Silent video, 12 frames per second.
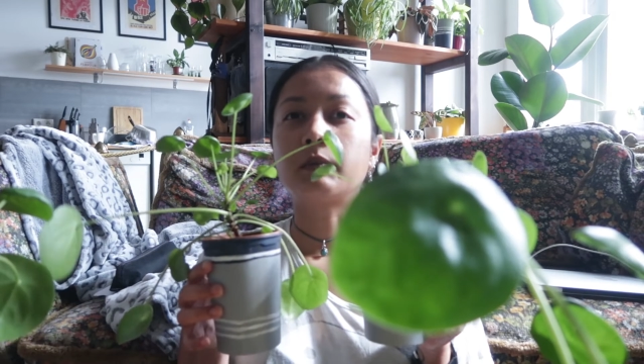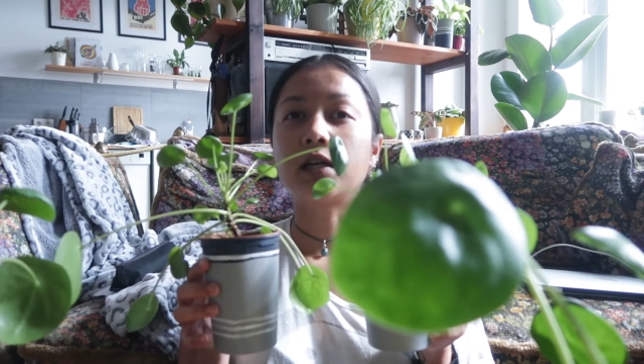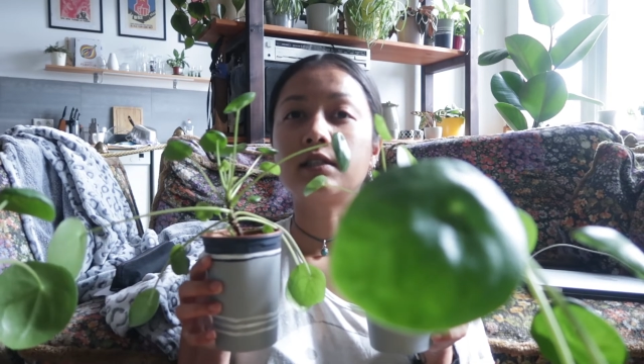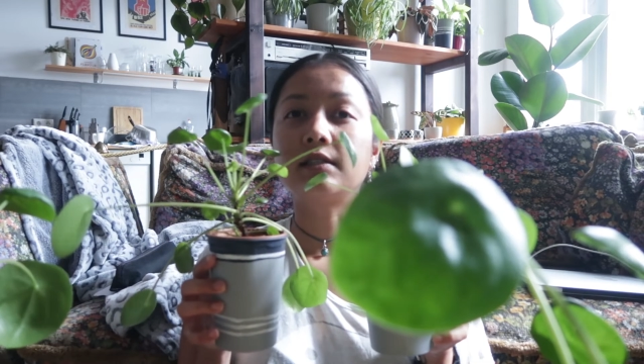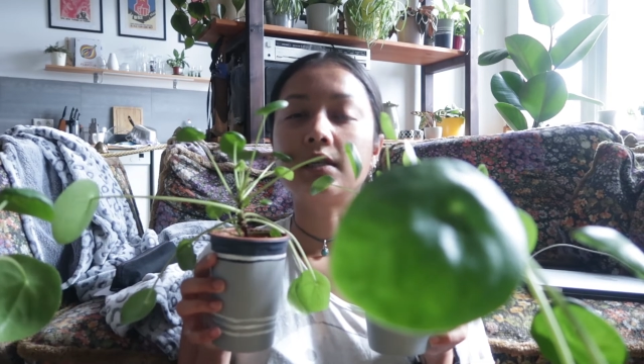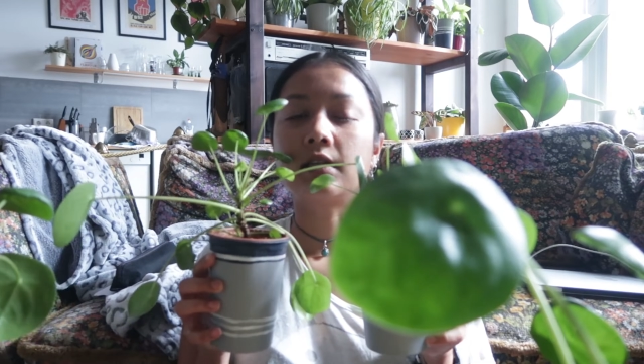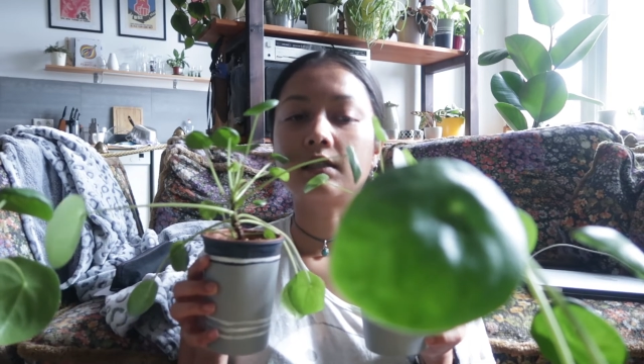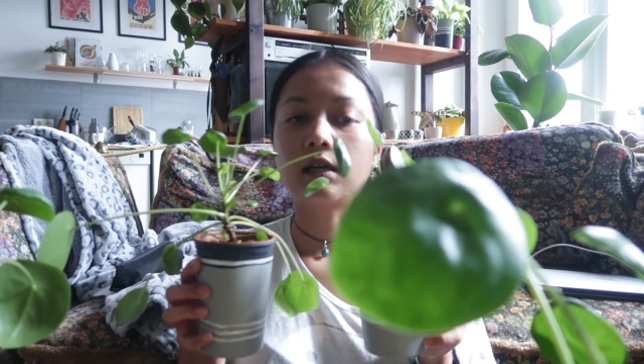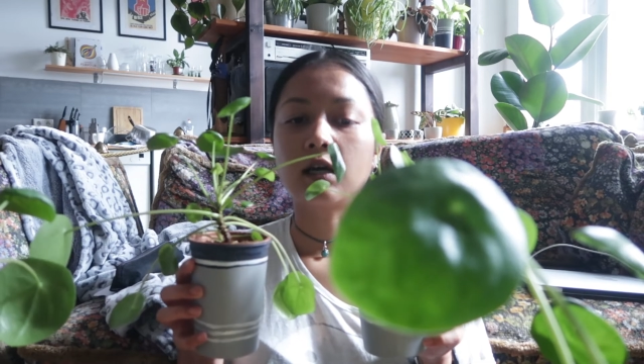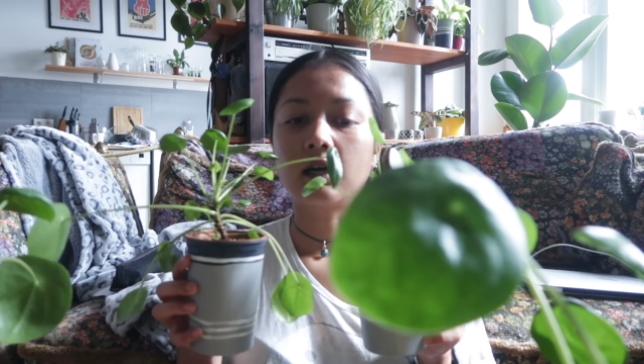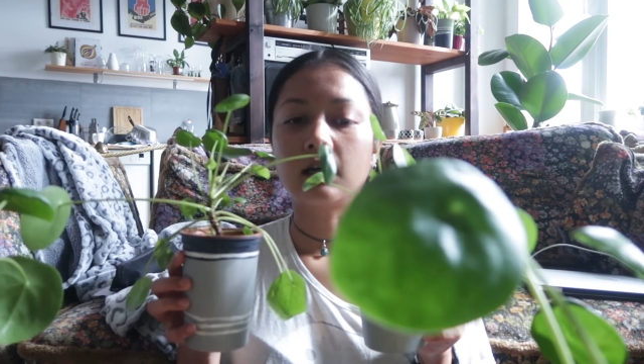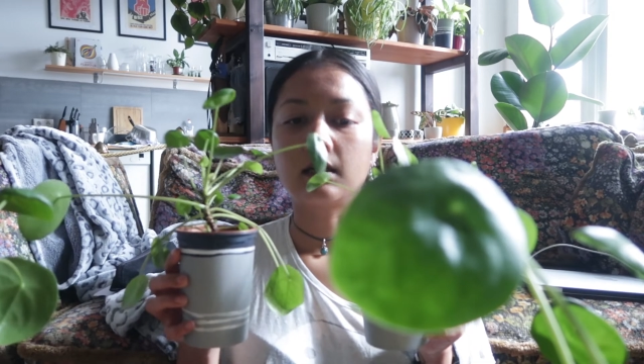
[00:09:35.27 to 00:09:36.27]
plants that
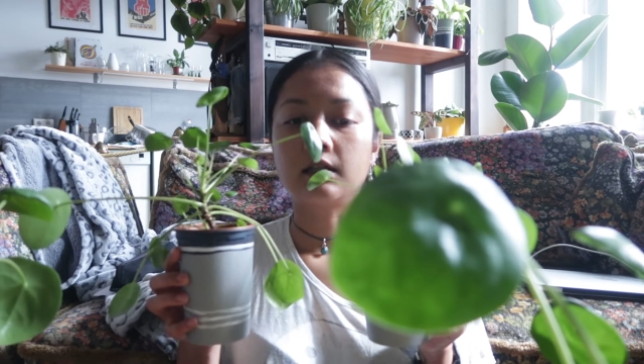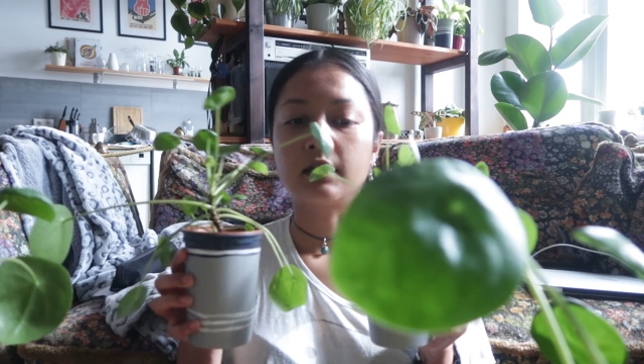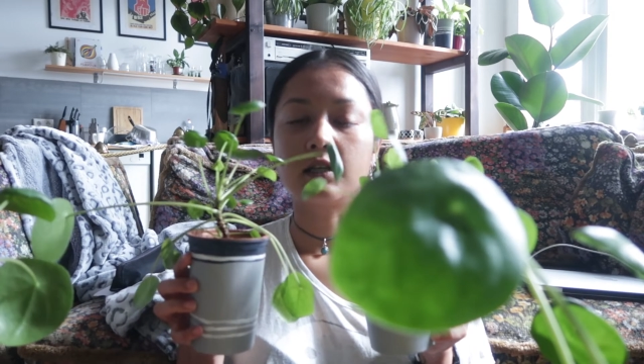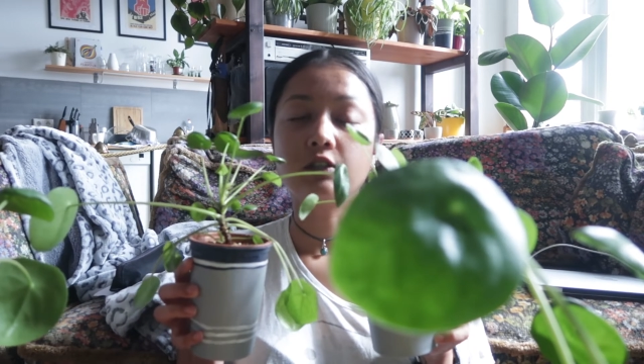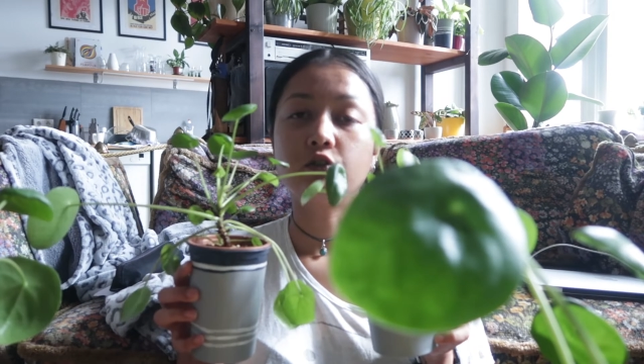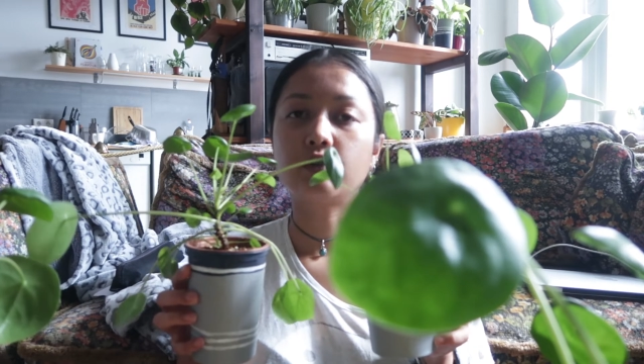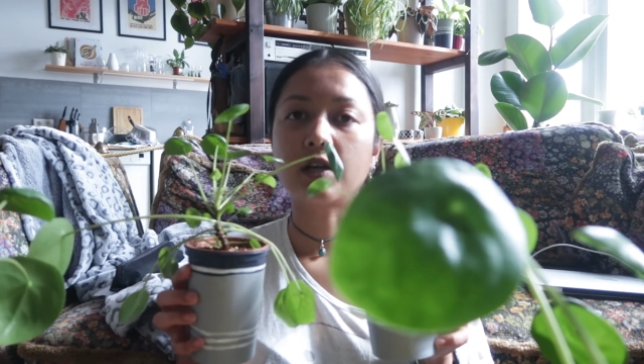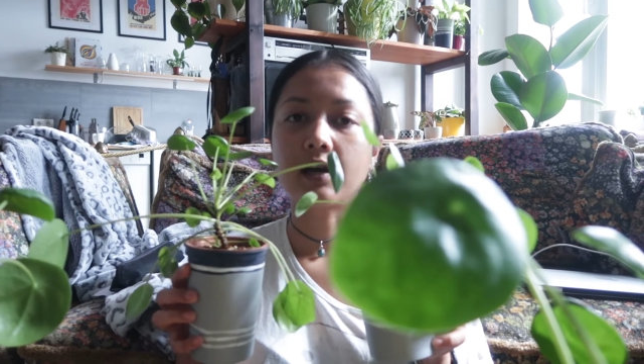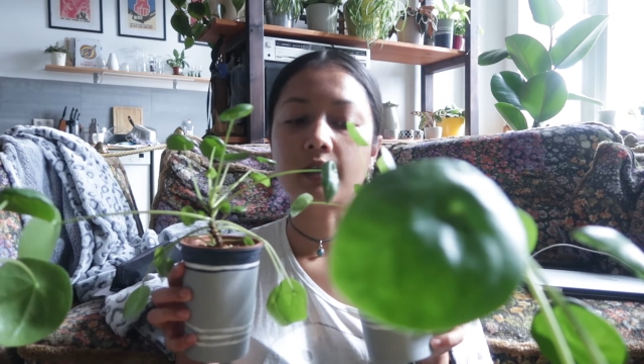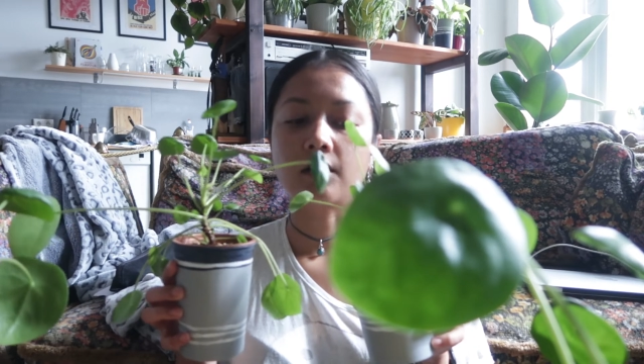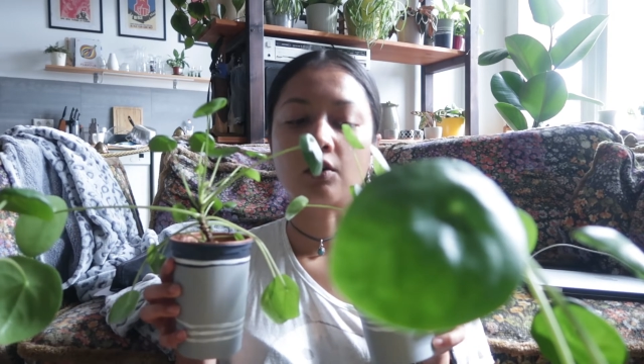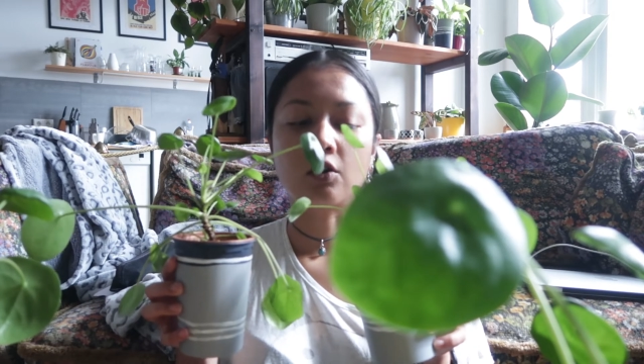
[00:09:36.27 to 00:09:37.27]
I didn't do the
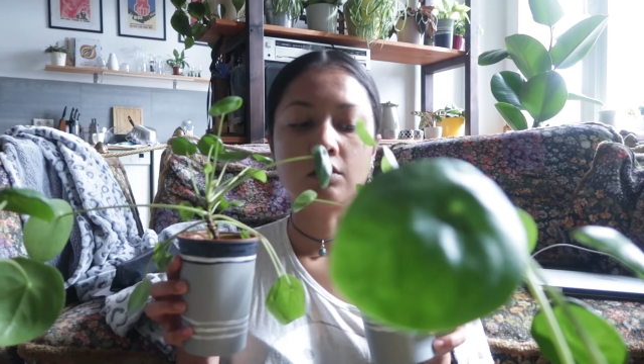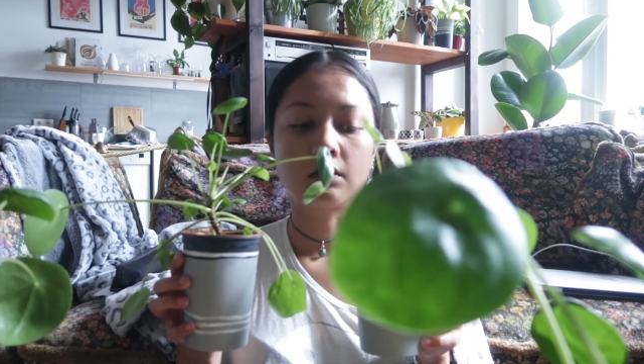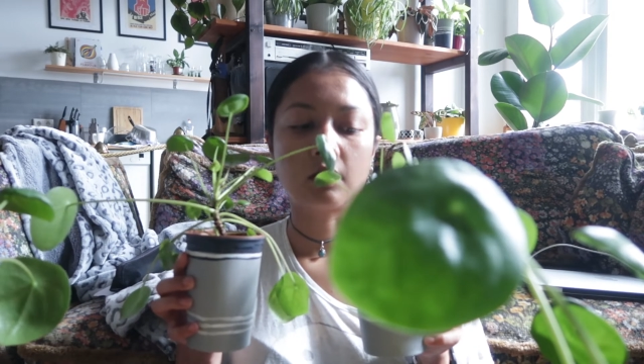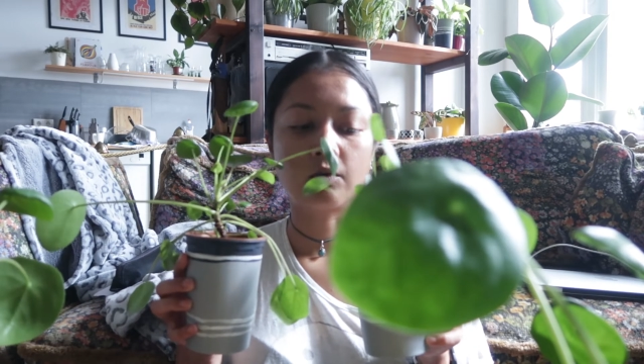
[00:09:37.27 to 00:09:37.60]
hack on,